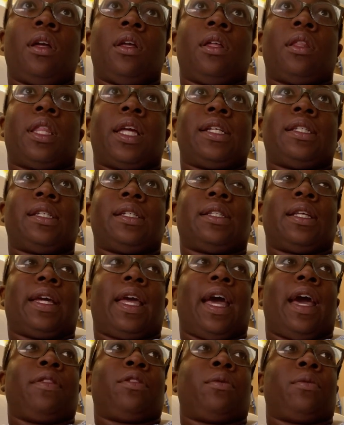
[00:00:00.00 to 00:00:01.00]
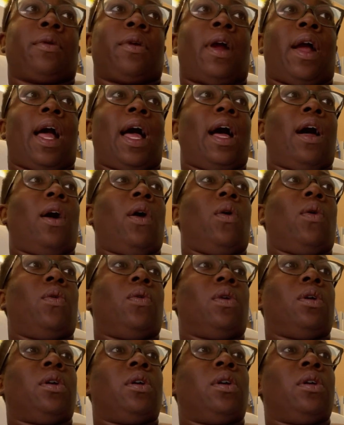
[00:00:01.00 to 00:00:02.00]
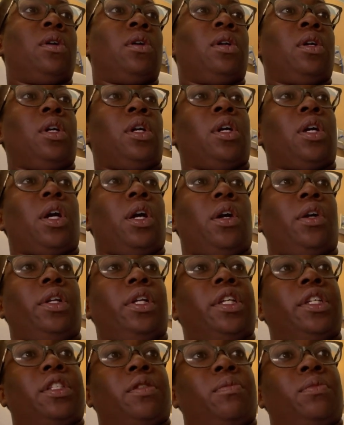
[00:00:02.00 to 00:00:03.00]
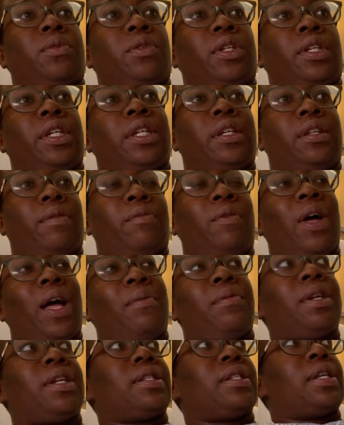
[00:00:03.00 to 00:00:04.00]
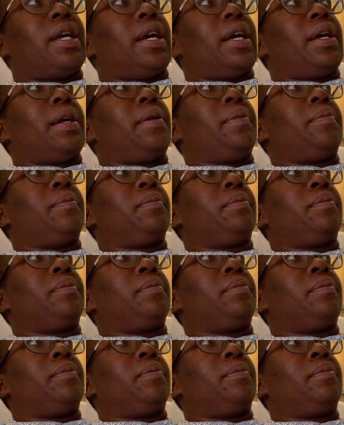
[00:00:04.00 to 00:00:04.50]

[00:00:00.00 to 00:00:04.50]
they took the catheter out early this morning. Well, I want to say,